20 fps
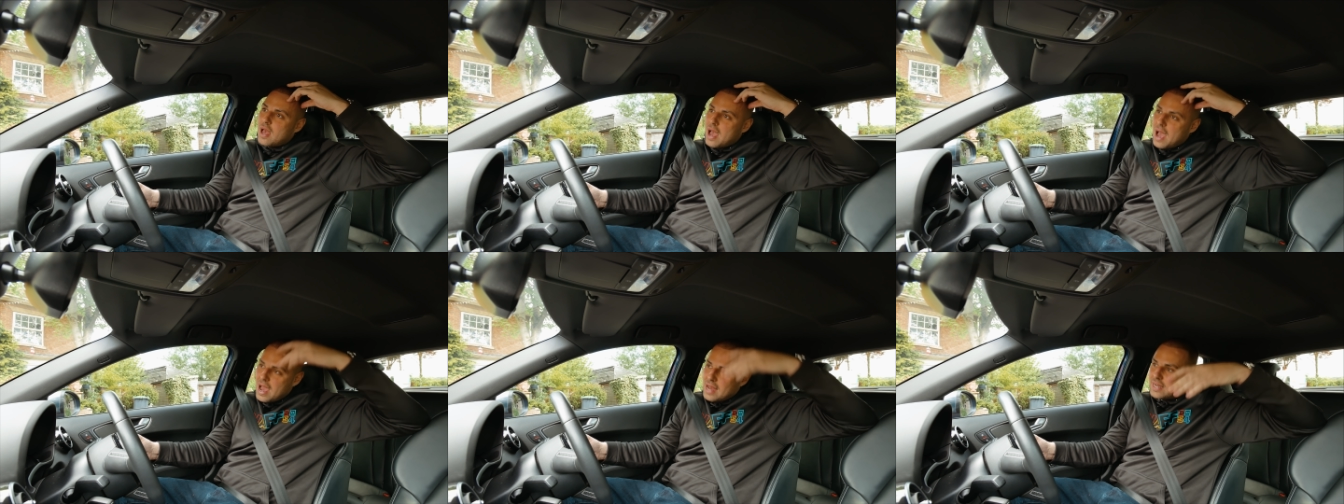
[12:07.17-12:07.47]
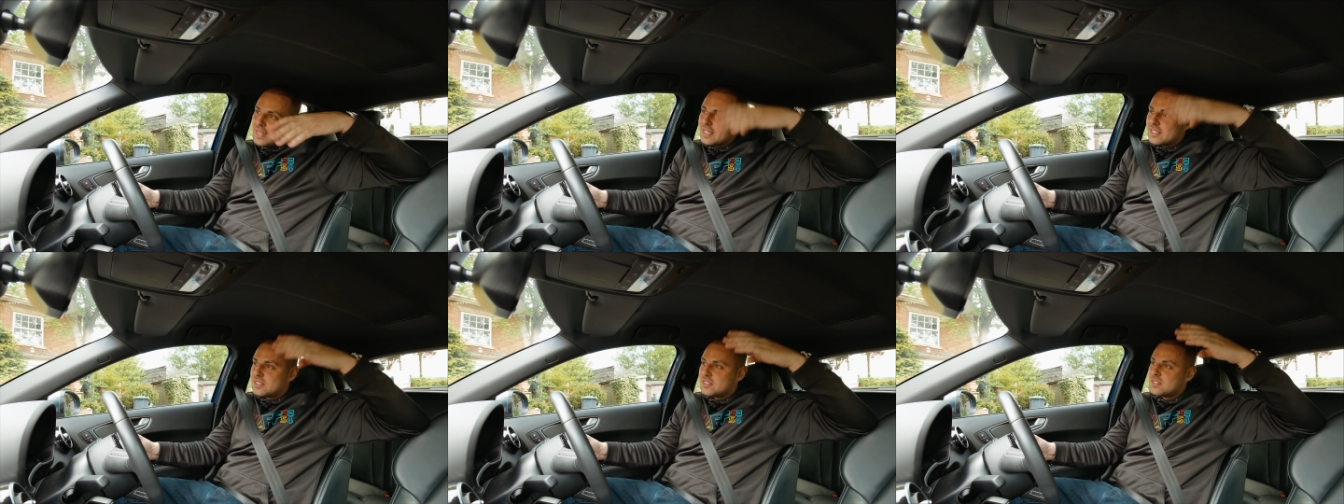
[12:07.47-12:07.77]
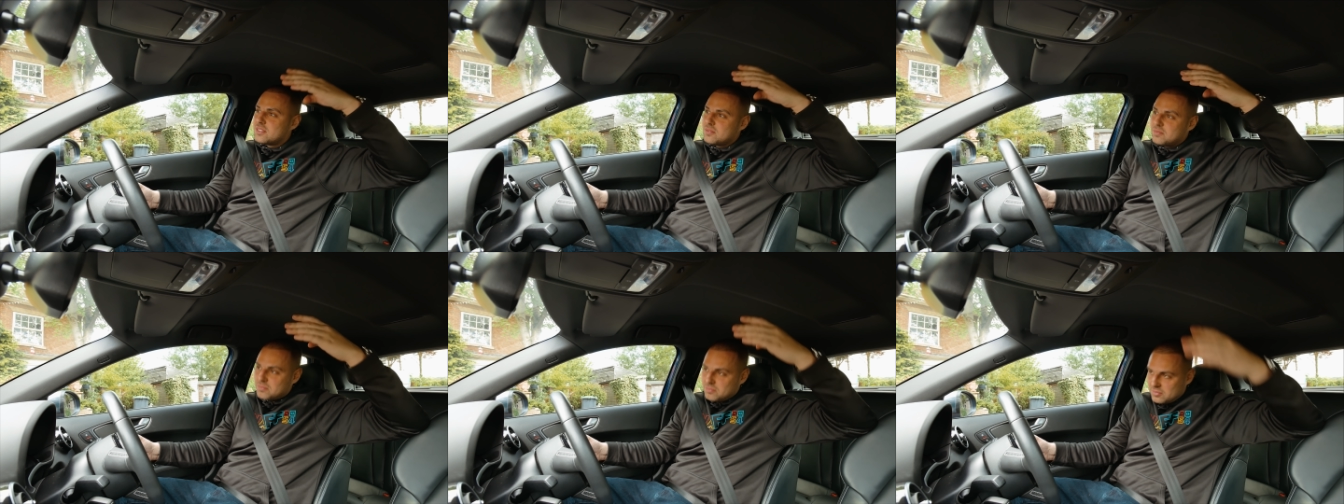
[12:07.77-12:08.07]

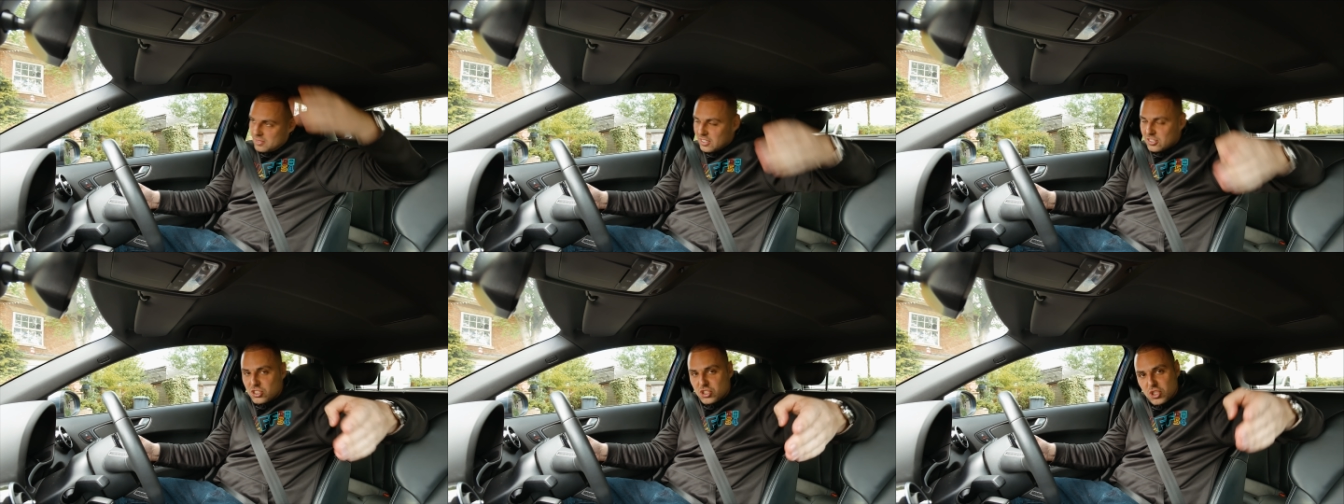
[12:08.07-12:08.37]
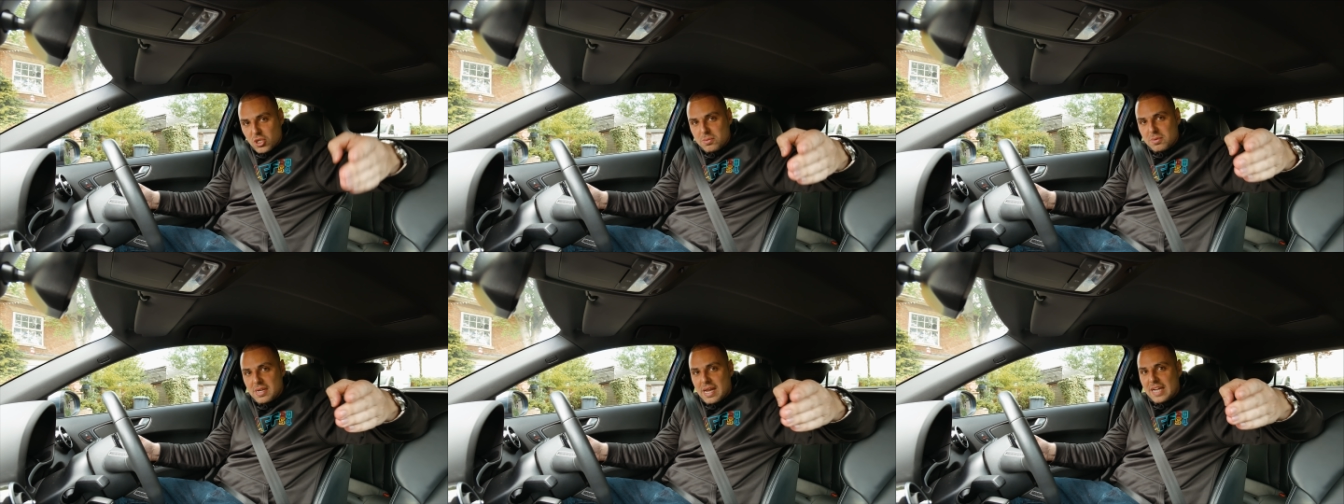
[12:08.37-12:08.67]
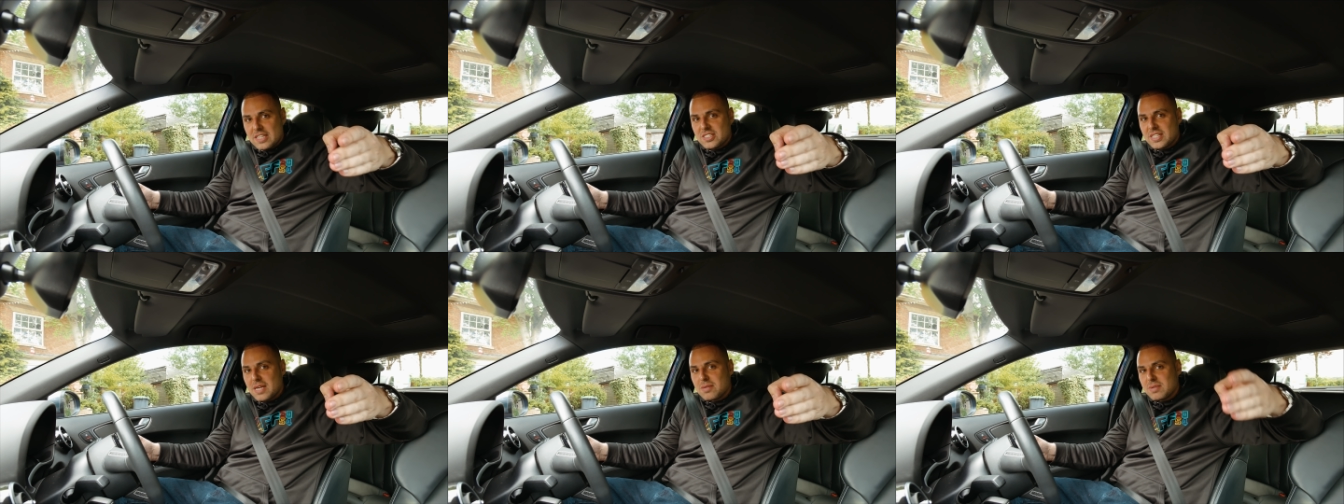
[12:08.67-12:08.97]
Alex, let's assume the
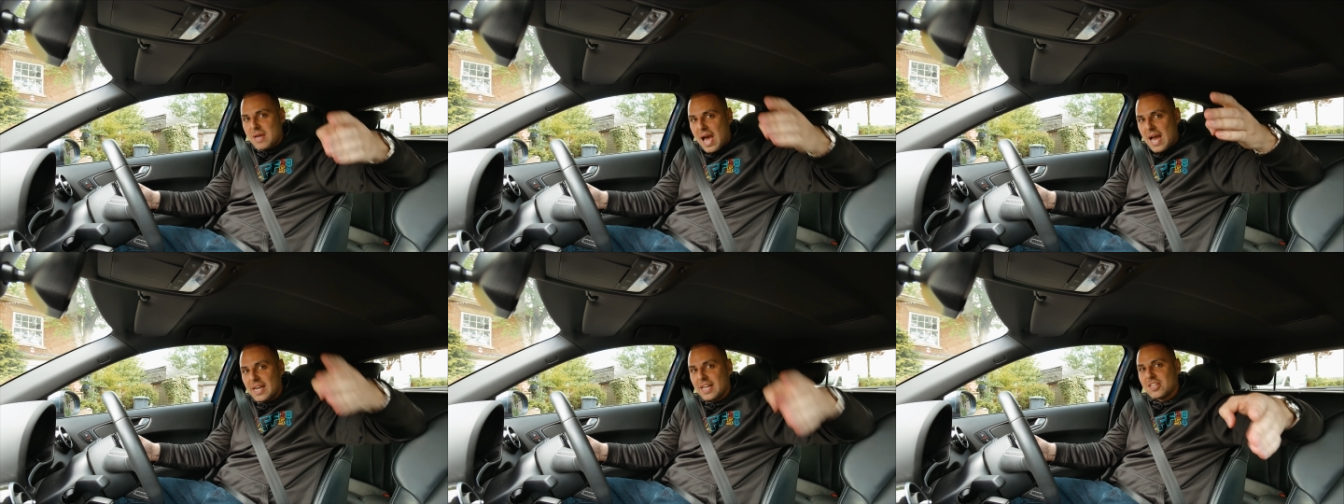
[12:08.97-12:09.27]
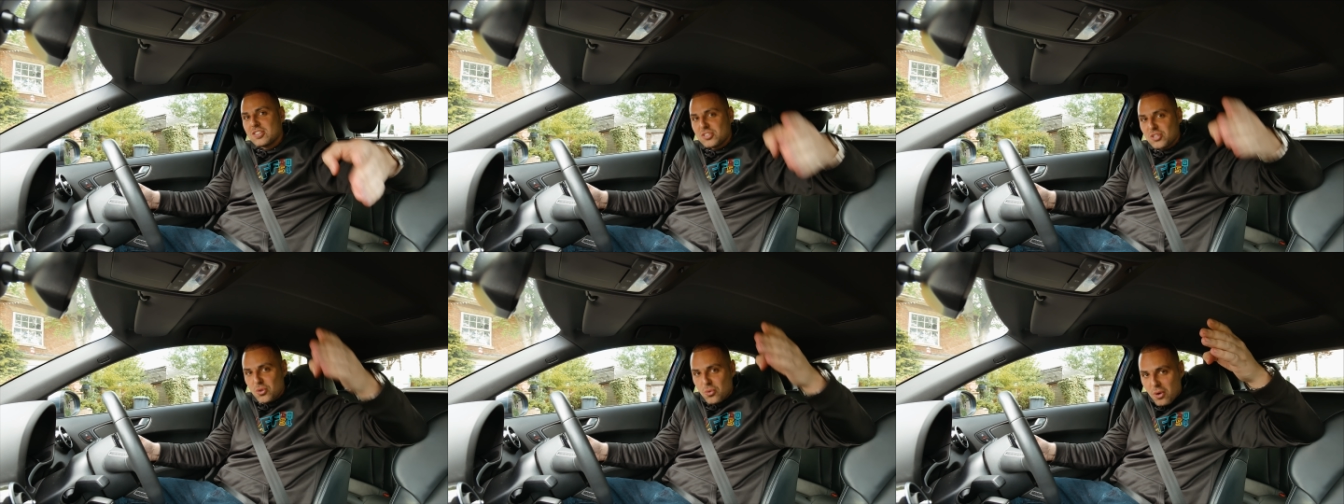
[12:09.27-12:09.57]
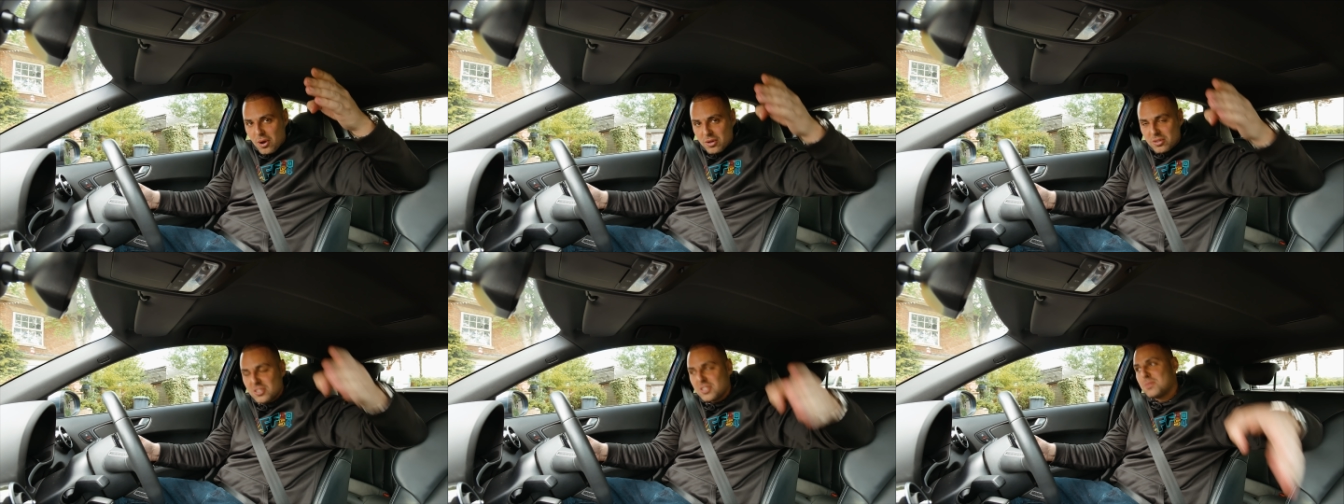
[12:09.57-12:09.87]
lad's name's Alex, who
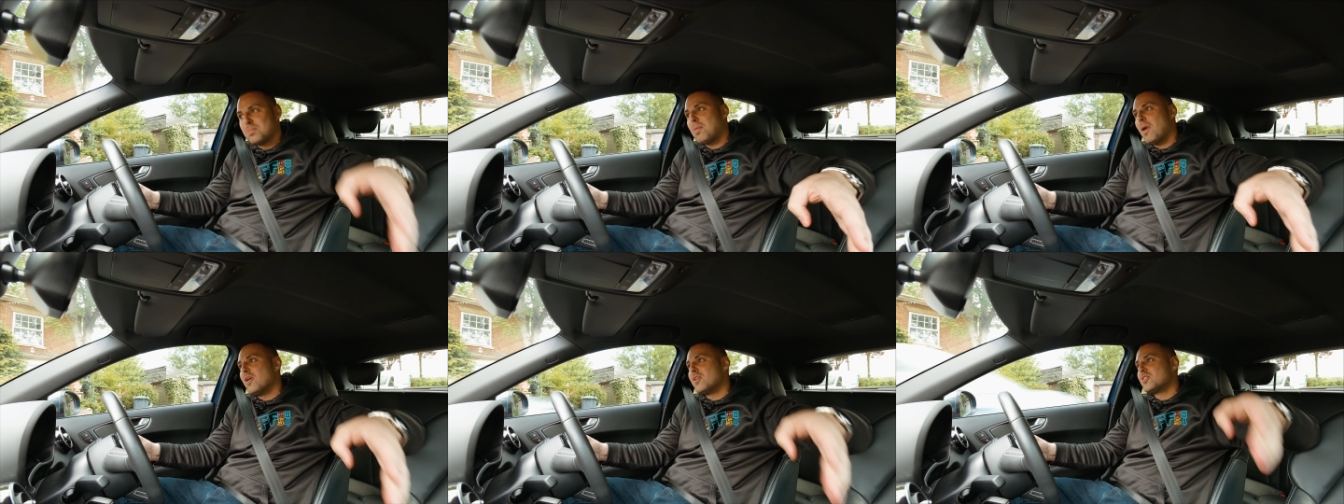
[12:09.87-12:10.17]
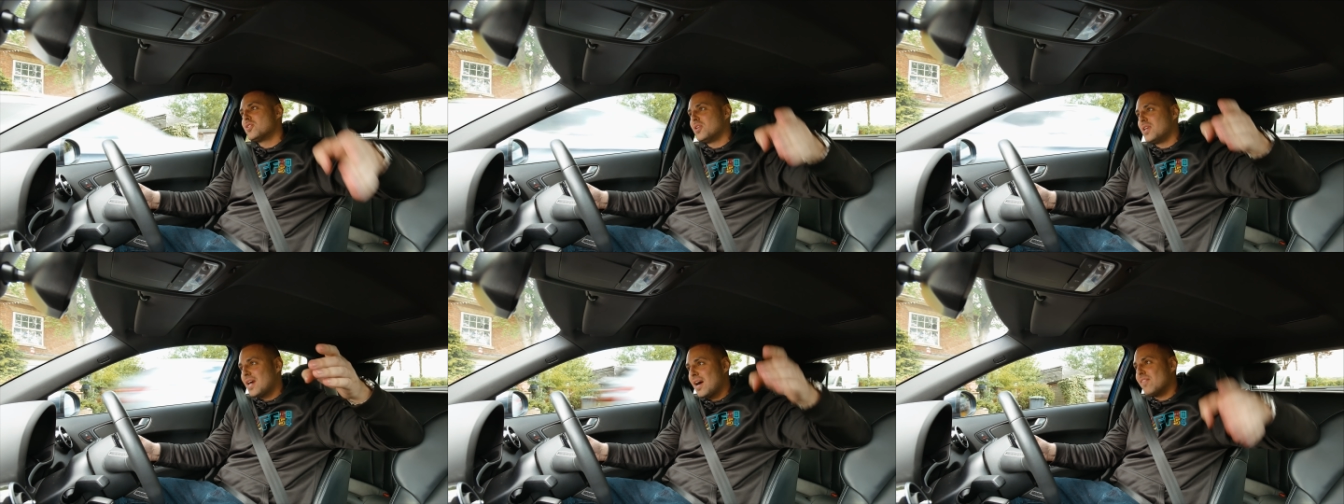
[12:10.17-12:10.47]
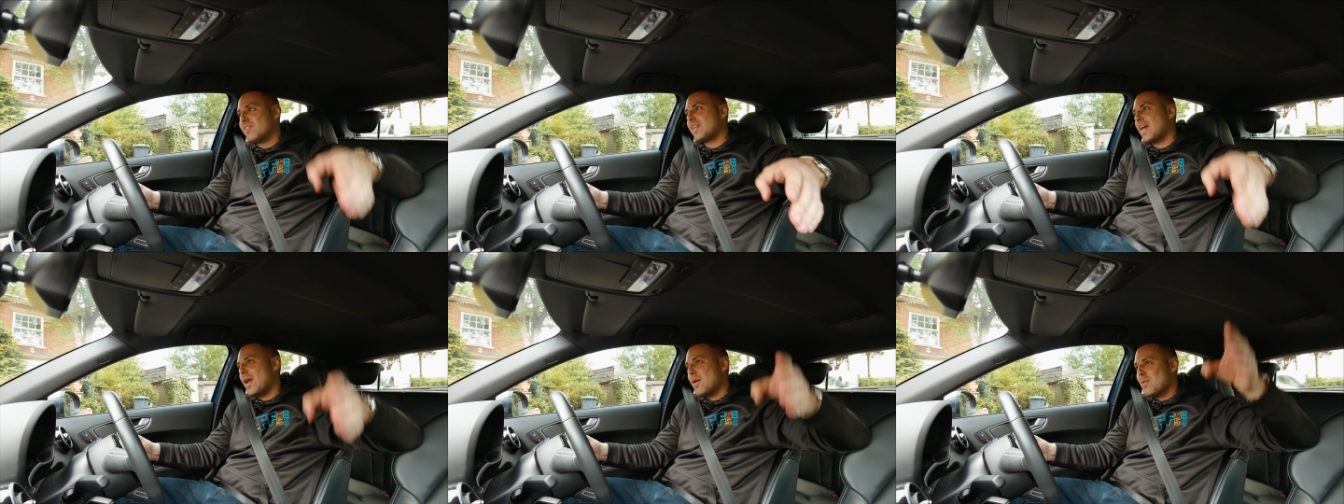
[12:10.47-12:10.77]
I spoke to the
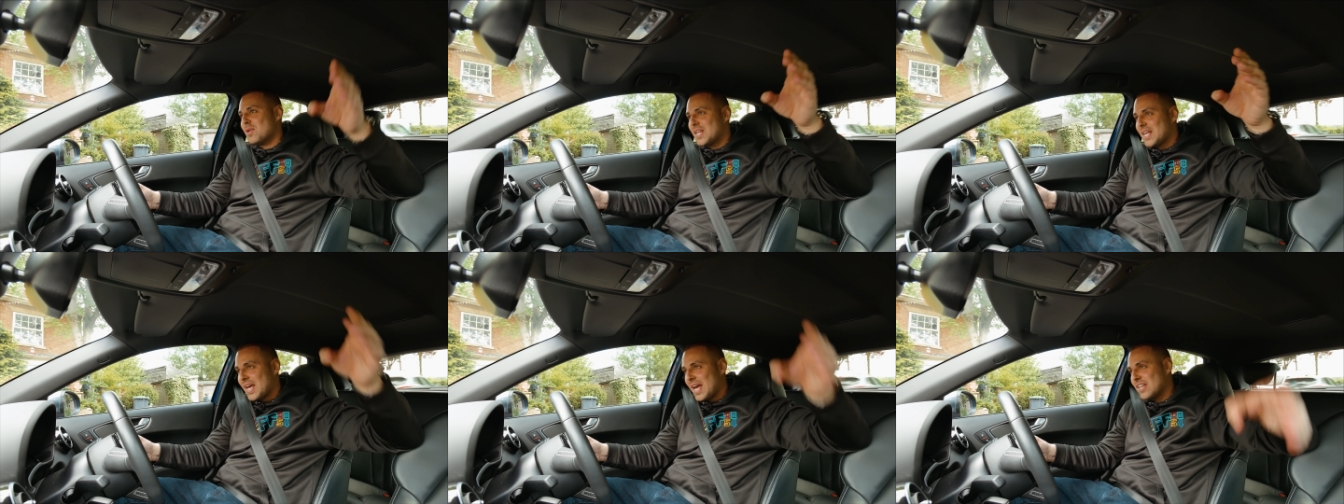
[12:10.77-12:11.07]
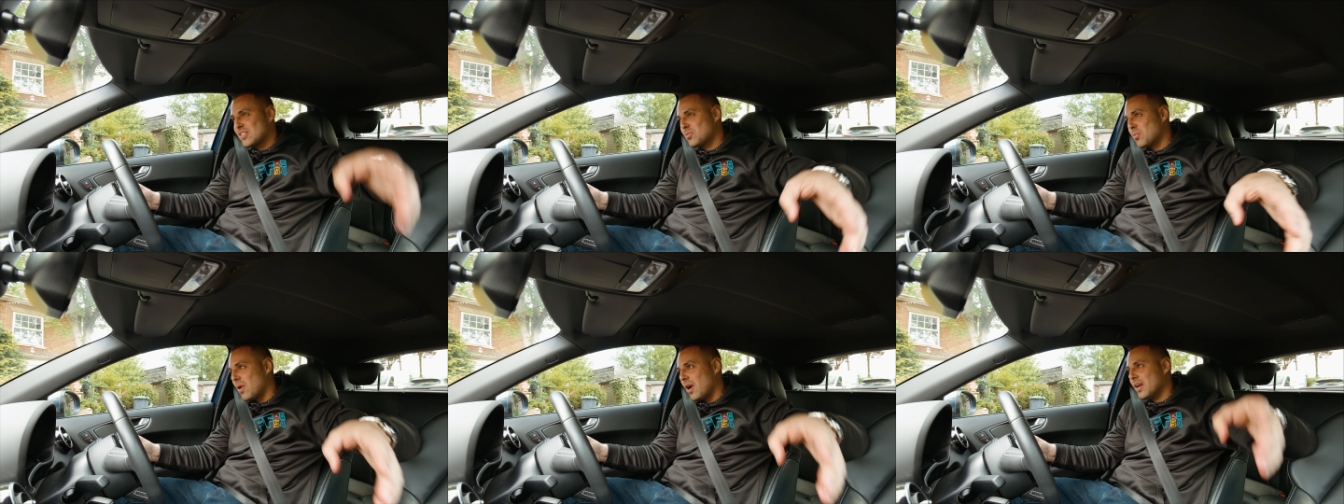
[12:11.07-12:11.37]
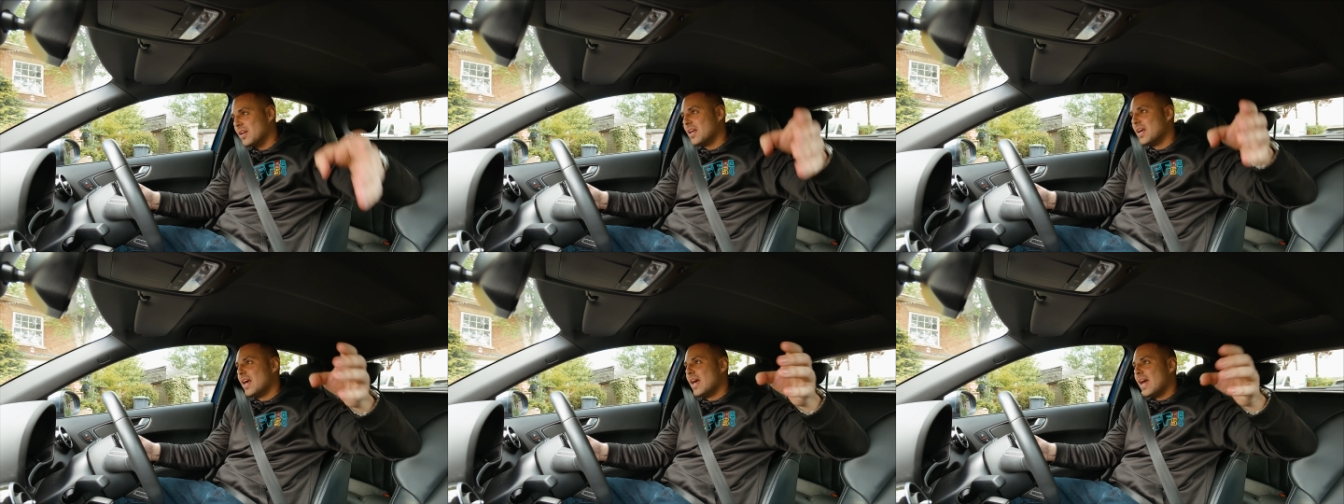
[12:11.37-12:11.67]
other day with the
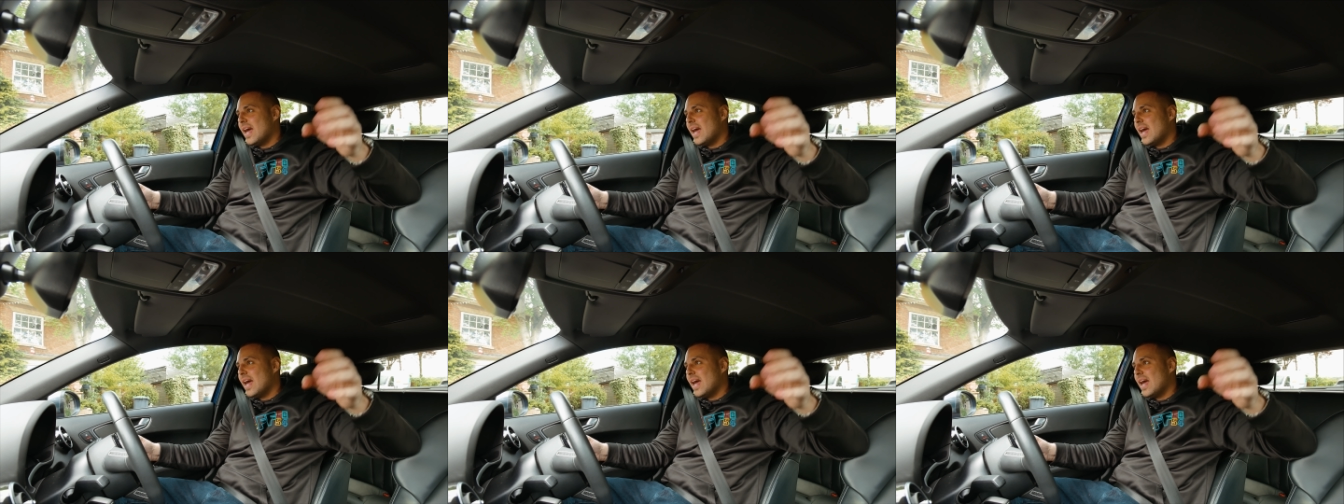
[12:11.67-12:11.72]
S1,